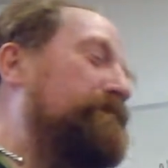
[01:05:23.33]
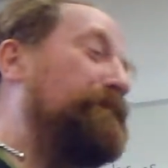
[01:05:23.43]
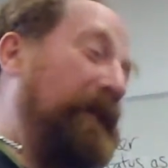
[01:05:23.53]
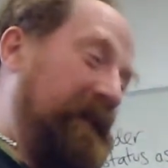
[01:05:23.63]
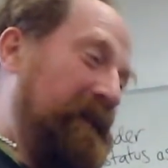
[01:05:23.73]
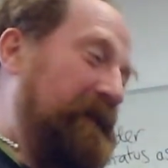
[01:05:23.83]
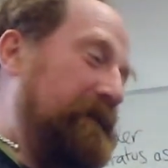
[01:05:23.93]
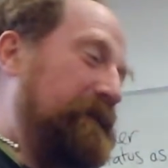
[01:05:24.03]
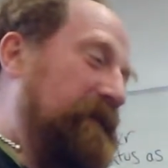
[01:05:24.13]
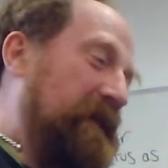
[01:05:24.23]
But
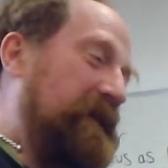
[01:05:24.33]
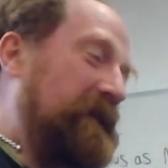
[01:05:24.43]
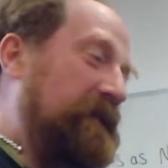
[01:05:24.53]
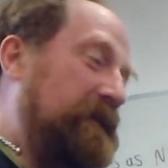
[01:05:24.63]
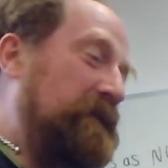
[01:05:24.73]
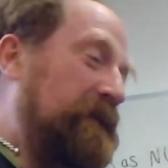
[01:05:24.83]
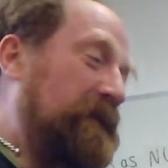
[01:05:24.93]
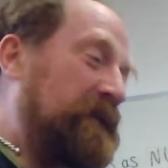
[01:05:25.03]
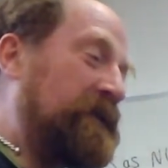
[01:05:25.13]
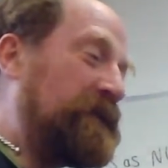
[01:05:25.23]
you think of
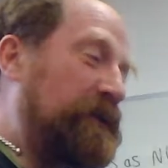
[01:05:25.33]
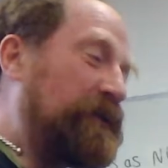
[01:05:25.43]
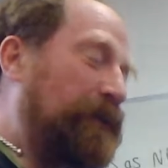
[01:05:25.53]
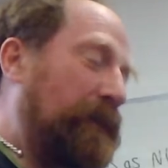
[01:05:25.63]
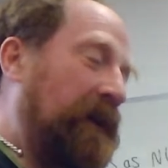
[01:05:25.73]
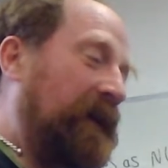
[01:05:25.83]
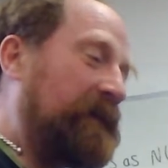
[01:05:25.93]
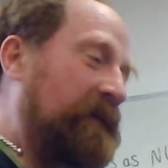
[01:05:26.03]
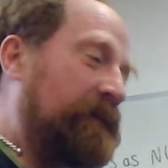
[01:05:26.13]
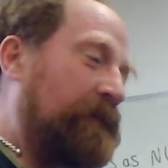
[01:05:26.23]
the huge
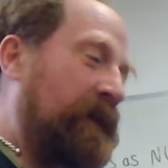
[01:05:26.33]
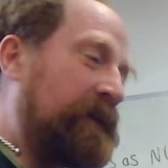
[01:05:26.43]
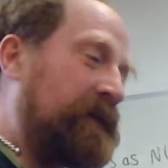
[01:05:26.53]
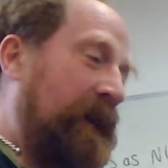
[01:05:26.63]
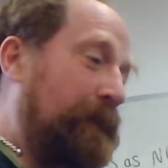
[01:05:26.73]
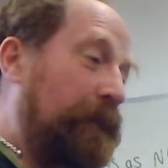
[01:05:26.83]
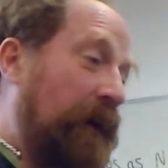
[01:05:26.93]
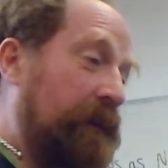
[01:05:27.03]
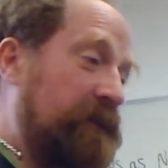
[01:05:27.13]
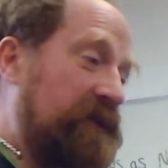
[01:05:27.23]
popularity of all that Dan
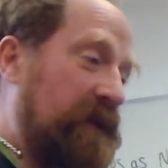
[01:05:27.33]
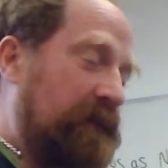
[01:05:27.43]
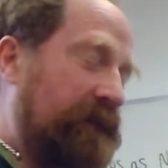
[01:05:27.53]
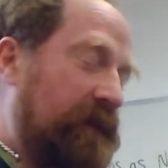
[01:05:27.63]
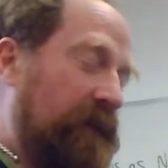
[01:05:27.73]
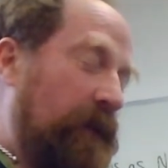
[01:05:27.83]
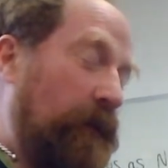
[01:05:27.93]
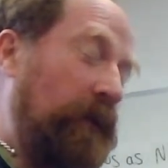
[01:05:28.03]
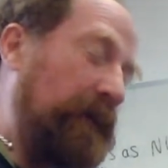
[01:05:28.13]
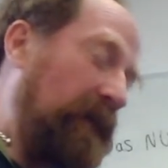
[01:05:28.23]
Brown stuff and the
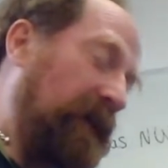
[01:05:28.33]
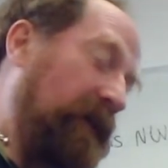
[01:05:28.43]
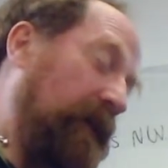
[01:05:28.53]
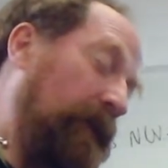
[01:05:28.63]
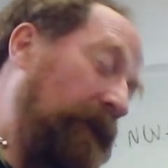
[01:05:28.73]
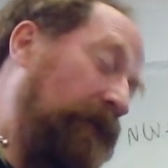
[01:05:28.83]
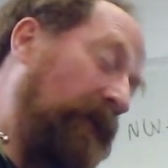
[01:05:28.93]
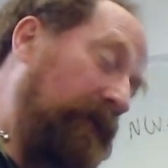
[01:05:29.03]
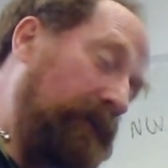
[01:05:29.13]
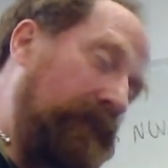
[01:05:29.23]
Holy Blood and the Holy
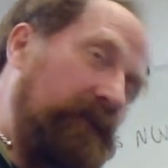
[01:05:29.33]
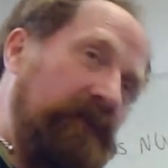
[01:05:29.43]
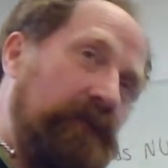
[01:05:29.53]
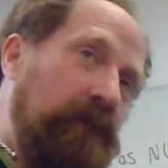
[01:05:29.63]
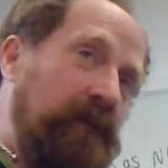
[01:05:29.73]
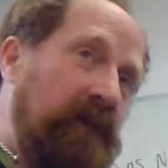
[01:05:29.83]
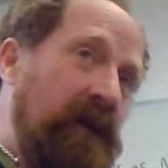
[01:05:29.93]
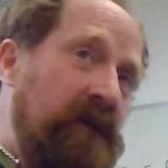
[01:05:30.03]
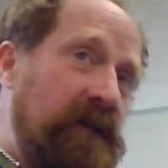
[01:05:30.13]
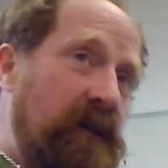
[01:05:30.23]
Grail books and all of
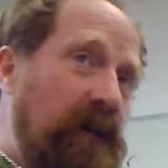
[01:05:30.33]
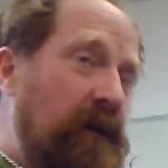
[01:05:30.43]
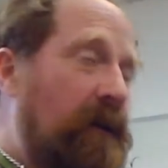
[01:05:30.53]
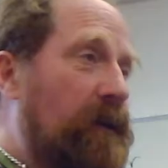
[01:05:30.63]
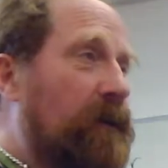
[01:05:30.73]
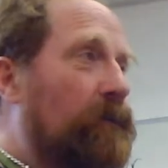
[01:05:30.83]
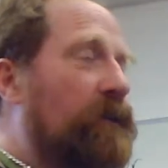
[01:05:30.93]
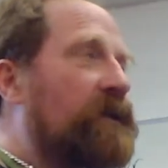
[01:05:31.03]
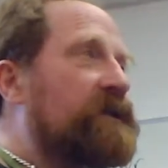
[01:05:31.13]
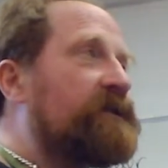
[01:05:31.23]
that,
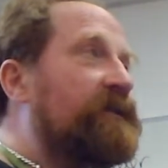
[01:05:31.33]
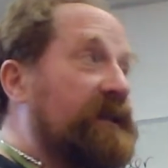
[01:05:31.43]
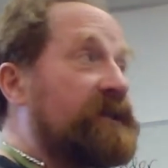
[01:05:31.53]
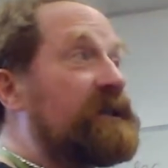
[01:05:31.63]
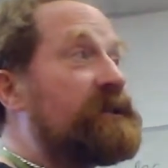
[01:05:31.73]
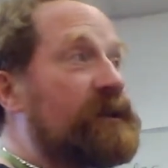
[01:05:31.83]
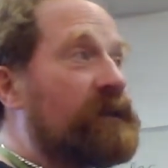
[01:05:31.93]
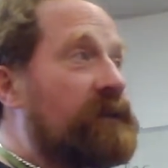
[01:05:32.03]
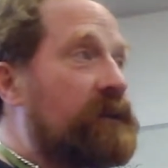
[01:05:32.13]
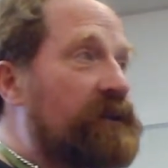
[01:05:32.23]
with this
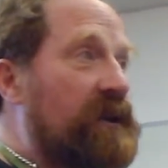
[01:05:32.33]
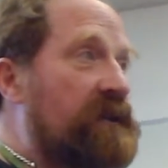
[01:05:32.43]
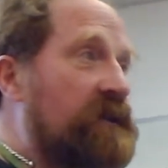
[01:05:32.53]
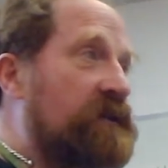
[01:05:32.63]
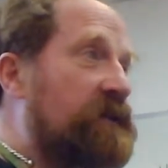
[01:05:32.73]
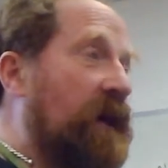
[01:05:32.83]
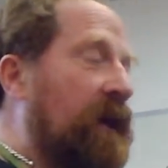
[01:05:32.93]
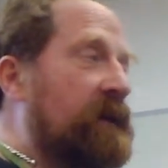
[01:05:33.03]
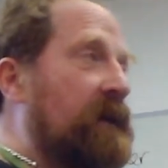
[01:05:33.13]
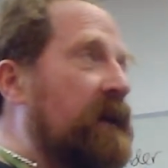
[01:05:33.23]
fixation that Jesus had
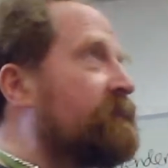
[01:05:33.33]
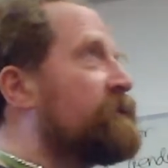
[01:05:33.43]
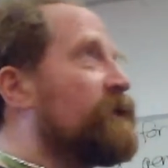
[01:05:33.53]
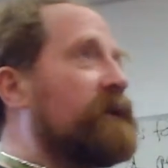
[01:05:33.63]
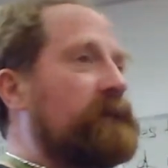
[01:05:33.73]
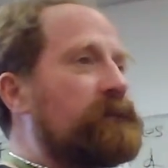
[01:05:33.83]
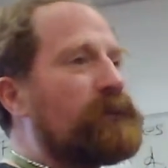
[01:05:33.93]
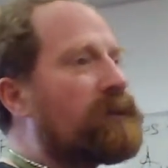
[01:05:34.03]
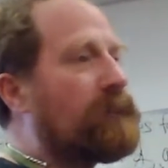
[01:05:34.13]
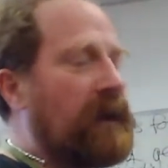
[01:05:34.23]
had a love child
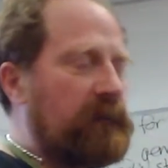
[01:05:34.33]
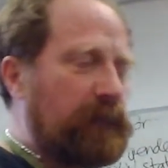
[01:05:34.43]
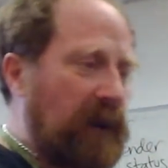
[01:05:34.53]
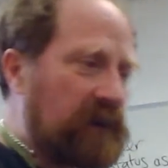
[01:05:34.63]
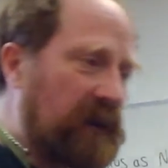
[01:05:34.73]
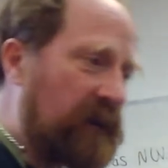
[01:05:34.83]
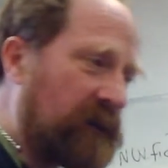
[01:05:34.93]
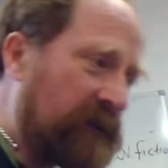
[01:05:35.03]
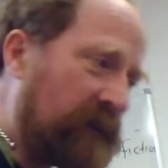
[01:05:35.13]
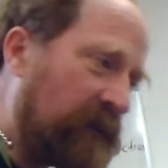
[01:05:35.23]
with Mary Magdalene
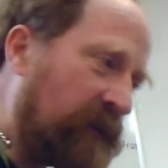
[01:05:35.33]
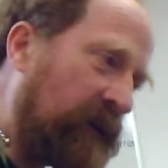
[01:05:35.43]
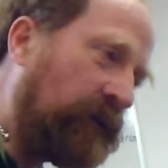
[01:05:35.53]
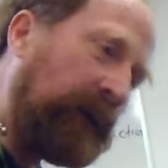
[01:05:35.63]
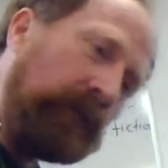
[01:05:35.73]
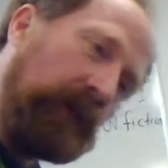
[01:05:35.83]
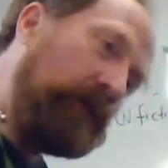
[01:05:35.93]
and that the great